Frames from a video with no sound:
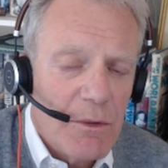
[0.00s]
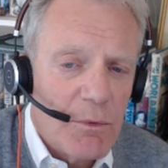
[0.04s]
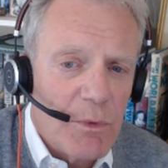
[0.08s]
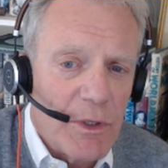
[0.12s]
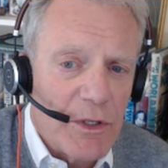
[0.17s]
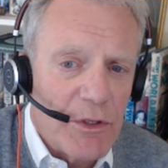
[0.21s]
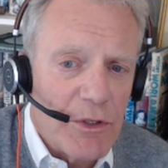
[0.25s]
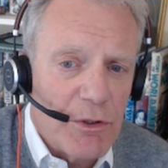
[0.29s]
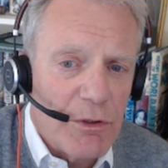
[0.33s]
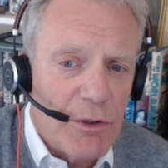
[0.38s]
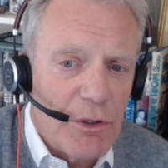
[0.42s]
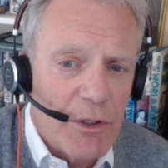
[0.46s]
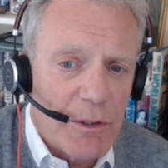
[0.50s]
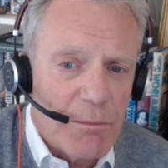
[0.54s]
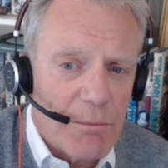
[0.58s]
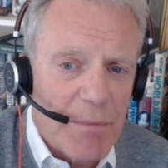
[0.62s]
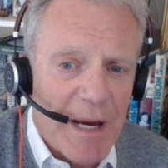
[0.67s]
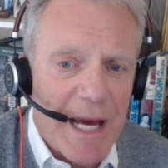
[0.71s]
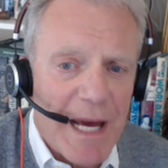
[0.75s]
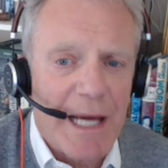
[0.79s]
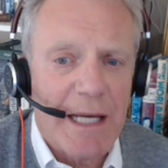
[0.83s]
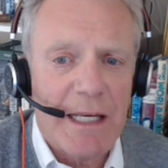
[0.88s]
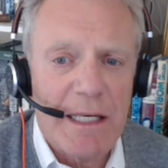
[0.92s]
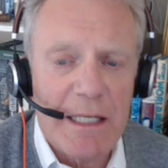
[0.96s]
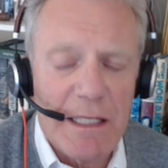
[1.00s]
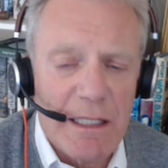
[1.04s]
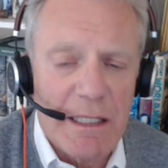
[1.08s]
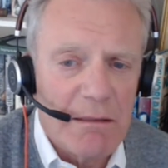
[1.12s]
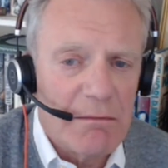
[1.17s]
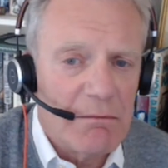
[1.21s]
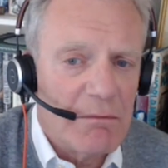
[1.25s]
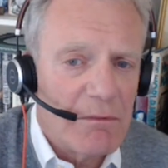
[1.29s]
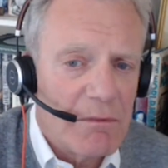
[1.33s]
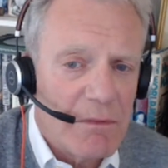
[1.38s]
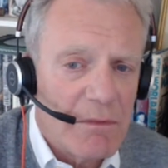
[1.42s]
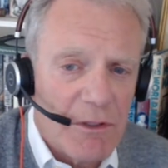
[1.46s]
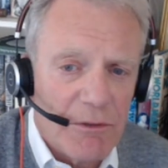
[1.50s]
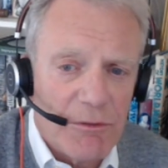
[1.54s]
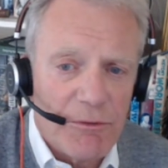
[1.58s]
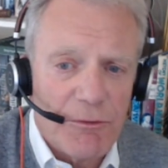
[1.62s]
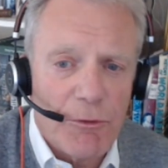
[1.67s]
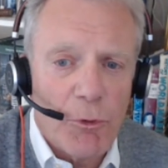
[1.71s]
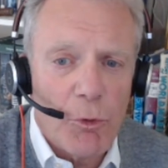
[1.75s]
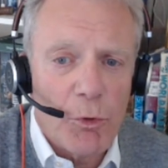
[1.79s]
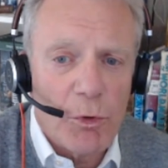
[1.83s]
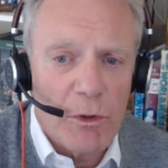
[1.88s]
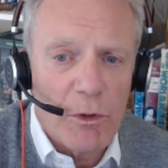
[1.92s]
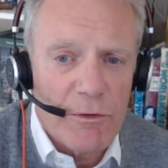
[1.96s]
when you look back in the
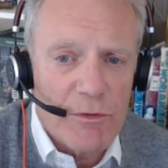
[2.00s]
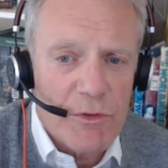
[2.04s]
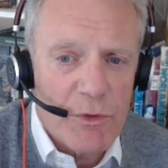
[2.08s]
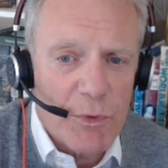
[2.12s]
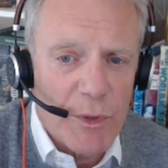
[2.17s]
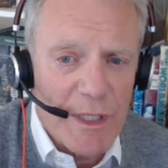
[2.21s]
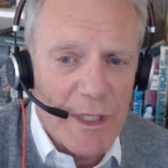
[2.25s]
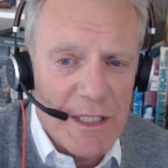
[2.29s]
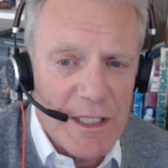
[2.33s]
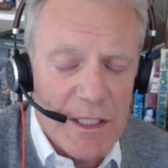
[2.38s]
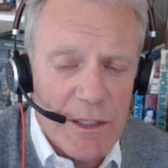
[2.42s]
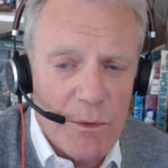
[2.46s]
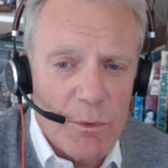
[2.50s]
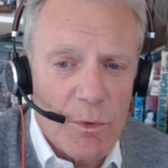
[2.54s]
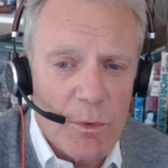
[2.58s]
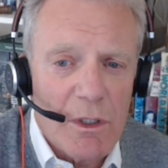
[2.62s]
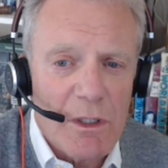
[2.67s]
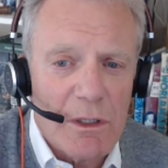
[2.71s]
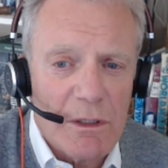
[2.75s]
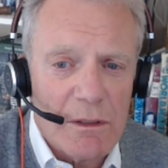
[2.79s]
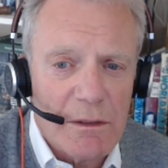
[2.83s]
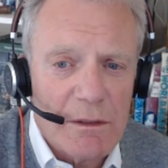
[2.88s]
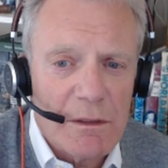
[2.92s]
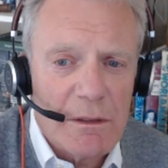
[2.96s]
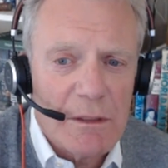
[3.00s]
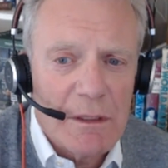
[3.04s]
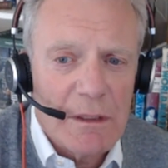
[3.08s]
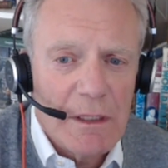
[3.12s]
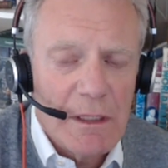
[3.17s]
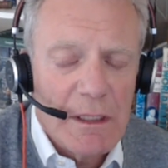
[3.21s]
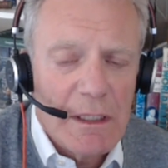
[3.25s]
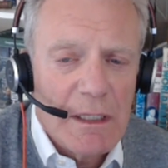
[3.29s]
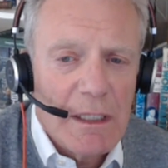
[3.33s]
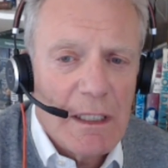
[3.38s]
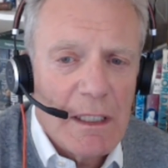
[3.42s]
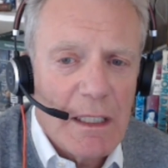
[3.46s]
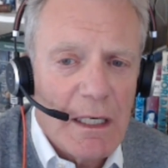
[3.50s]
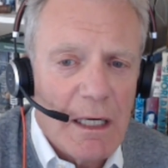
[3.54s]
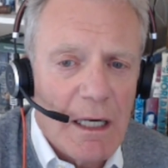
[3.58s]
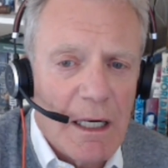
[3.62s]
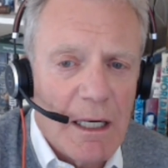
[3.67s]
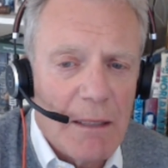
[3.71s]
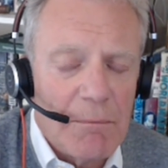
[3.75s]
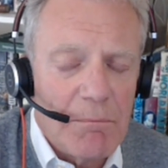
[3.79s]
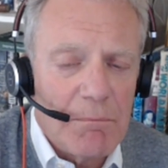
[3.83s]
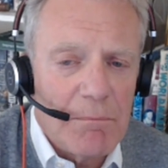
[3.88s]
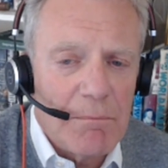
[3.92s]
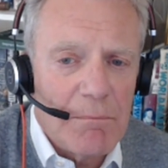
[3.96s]
fall of 21, yeah.
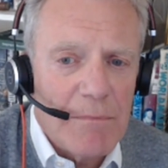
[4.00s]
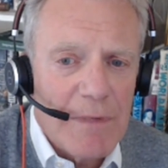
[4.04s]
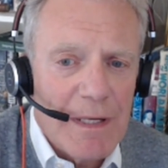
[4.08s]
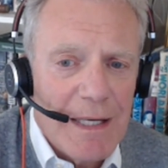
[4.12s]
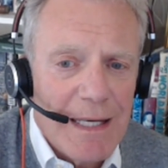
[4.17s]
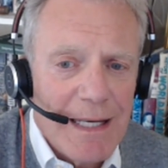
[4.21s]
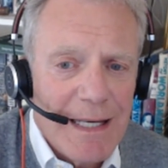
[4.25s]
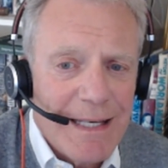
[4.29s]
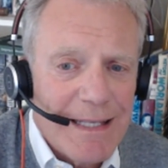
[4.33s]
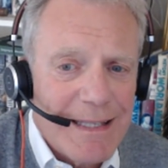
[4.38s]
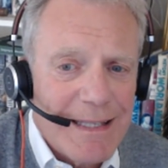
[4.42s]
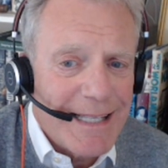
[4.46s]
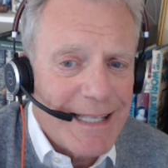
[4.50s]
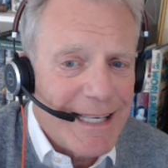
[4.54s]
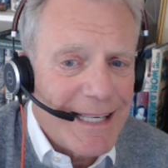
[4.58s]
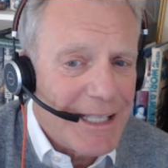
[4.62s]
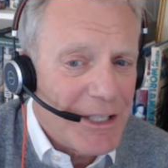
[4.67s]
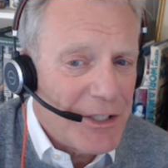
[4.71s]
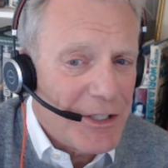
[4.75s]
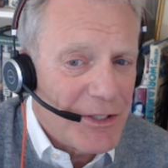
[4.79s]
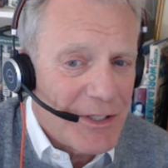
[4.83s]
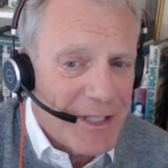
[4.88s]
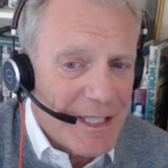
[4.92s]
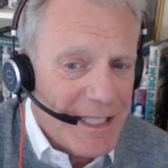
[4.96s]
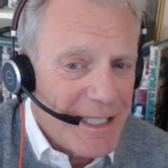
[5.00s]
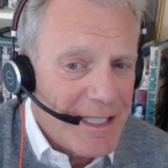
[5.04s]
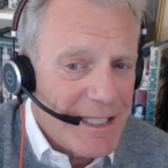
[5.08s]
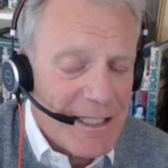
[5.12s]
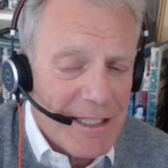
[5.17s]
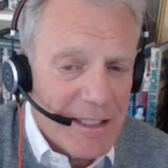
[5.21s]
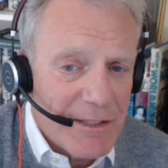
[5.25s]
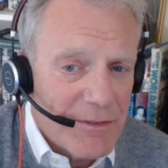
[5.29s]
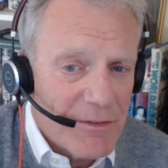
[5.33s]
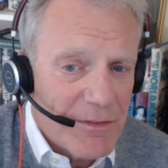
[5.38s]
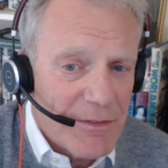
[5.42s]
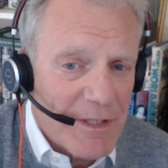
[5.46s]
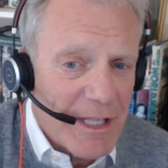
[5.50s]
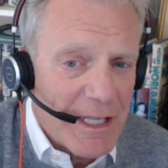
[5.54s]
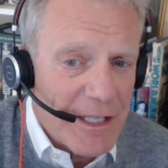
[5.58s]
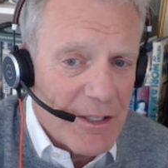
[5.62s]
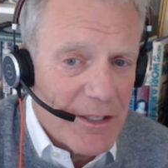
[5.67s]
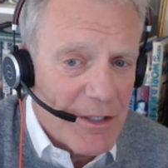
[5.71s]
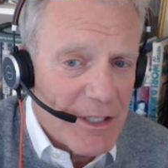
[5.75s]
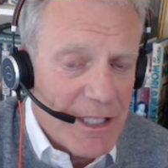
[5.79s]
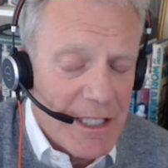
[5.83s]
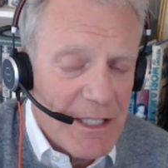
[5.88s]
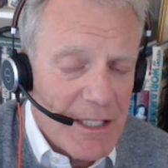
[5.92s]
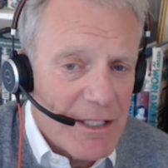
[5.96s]
Um, it could easily have, they
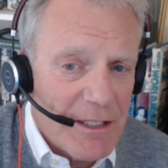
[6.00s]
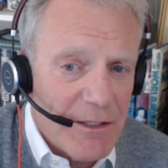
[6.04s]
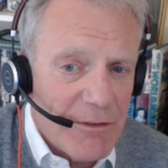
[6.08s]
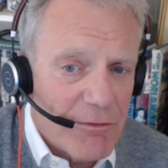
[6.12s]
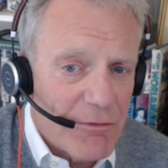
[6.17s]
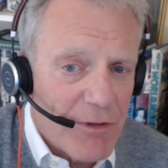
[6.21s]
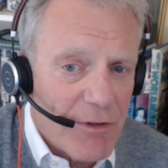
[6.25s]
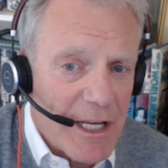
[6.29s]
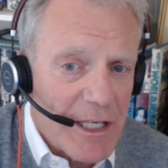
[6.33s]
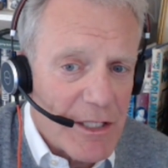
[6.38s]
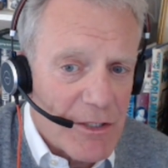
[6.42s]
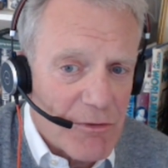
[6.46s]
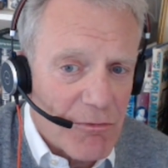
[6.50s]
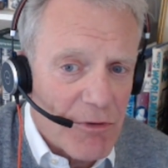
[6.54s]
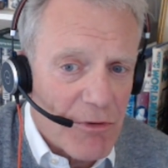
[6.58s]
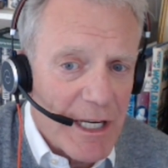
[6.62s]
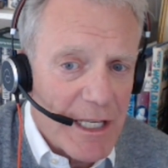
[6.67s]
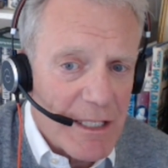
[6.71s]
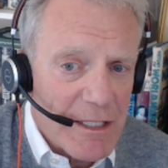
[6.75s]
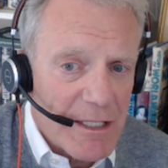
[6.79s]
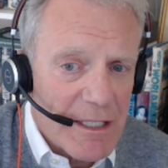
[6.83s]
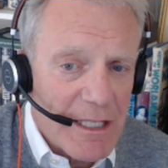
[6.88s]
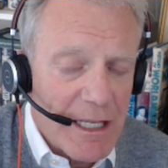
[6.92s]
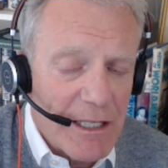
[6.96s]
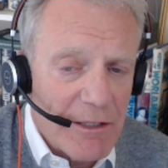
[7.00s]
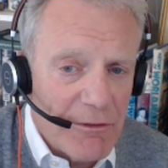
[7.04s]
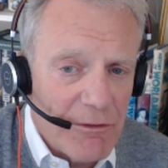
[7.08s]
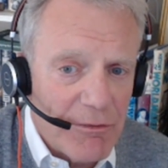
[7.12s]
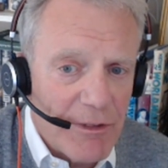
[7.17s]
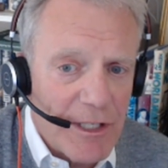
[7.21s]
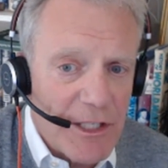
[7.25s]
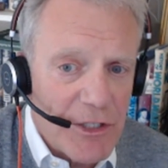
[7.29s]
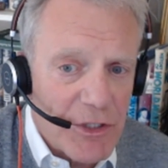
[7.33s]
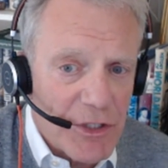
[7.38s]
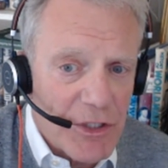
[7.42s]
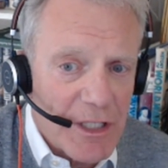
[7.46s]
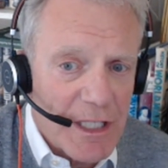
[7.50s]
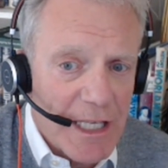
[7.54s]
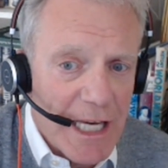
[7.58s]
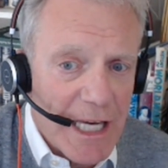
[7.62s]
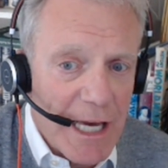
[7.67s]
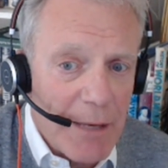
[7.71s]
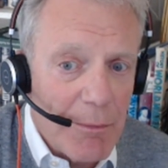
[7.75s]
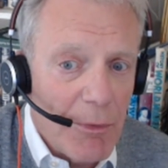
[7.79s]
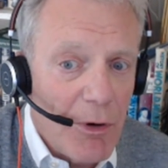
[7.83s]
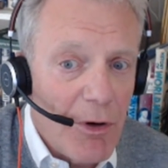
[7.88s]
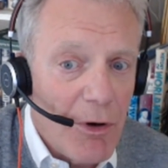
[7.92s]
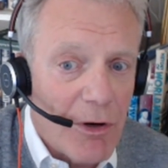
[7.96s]
could easily have raised rates and then inflation
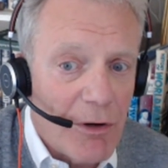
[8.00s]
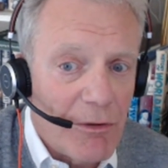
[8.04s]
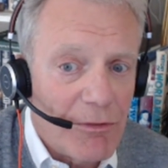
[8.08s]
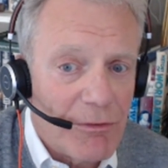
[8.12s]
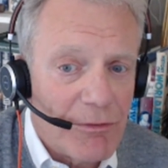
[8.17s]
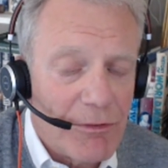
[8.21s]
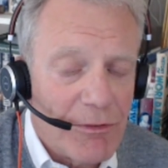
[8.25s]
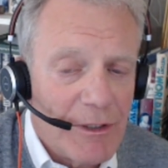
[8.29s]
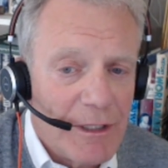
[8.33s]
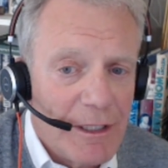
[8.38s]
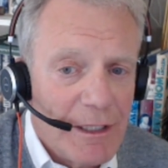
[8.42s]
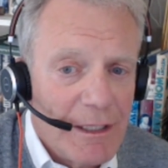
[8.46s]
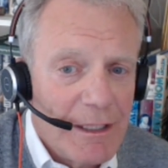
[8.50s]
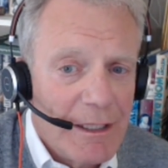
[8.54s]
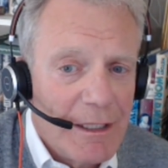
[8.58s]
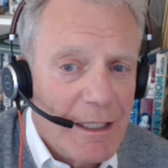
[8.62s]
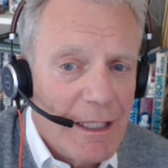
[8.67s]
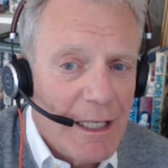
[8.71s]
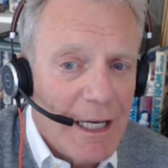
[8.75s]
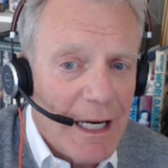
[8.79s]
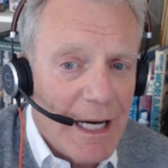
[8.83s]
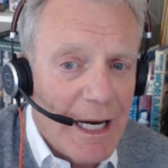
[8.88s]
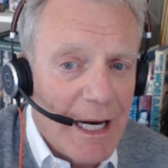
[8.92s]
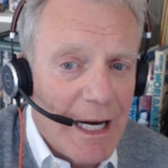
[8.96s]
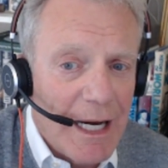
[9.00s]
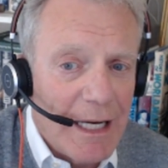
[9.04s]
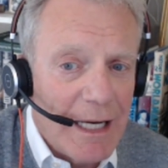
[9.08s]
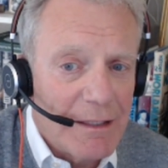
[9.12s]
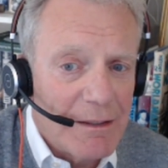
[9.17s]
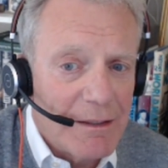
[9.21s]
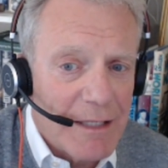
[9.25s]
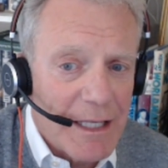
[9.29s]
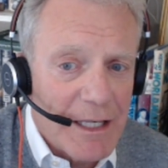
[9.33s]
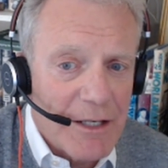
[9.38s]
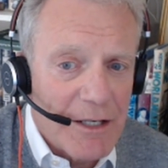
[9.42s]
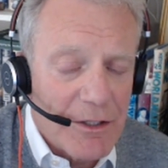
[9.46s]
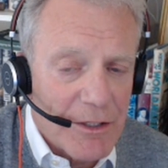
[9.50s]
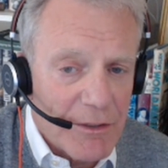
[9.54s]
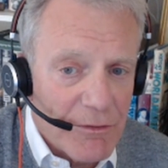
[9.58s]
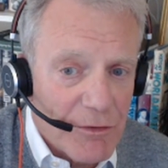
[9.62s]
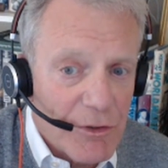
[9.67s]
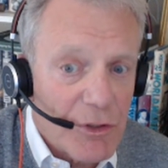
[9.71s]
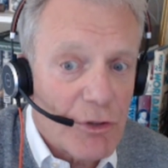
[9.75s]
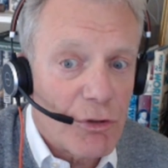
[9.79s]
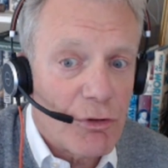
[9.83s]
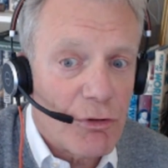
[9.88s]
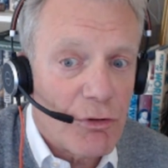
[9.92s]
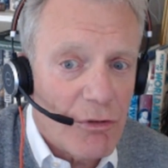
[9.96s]
came off and yeah. they could
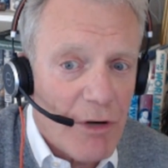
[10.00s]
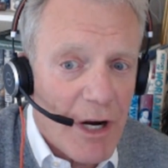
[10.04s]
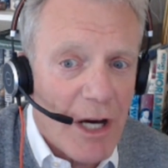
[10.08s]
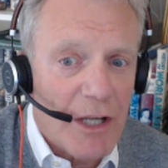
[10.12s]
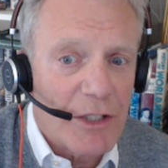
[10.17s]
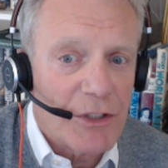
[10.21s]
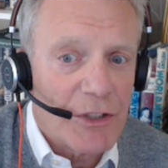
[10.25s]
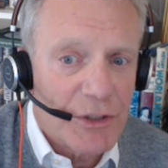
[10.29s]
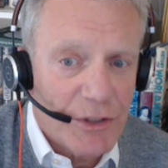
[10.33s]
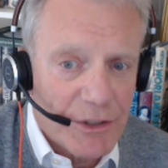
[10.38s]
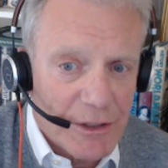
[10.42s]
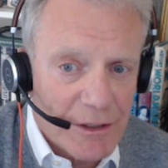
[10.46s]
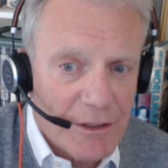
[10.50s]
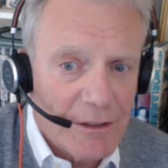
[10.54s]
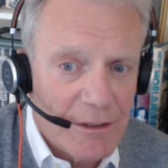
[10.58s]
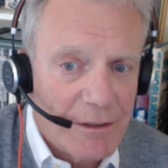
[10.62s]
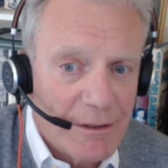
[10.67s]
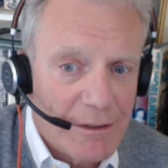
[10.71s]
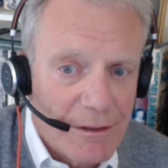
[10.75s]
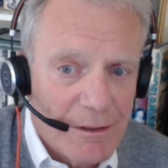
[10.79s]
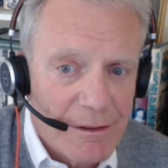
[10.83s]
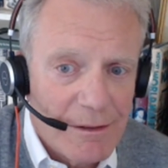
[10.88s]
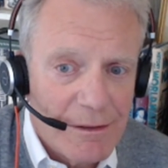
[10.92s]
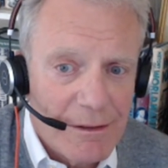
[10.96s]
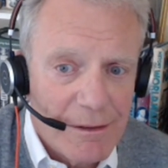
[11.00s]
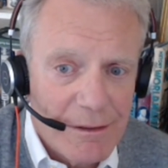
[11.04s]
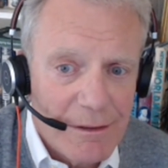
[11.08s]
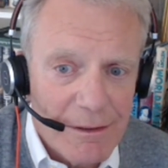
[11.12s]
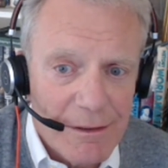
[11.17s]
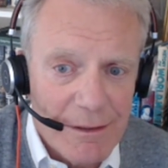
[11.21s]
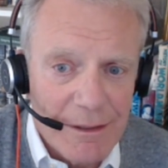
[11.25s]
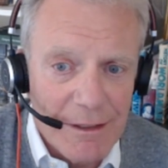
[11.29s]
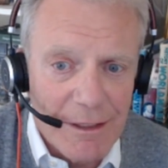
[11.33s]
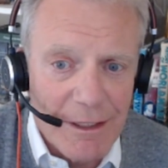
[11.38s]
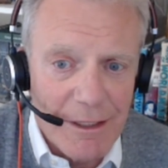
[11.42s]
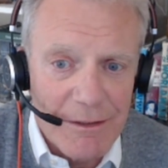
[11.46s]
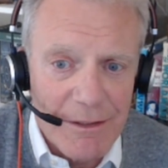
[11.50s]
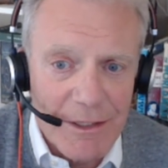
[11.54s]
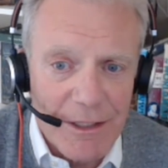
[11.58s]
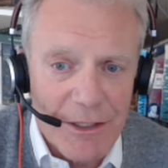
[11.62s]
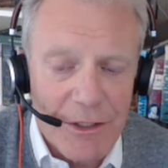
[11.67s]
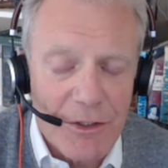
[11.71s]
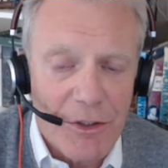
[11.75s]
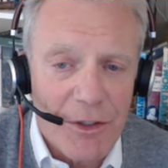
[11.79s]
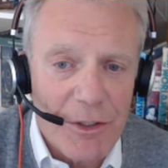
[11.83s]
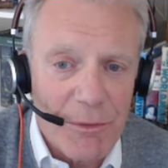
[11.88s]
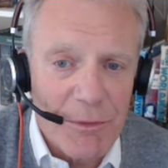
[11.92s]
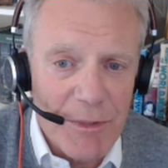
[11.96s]
have crushed you know the
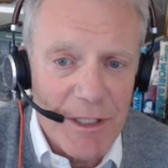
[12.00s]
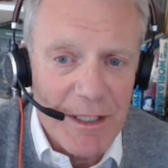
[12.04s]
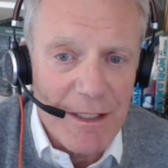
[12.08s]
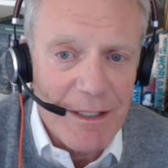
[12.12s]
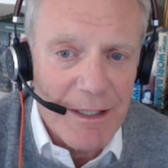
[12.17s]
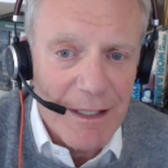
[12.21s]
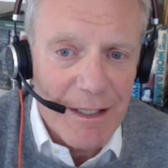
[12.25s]
yeah. economy.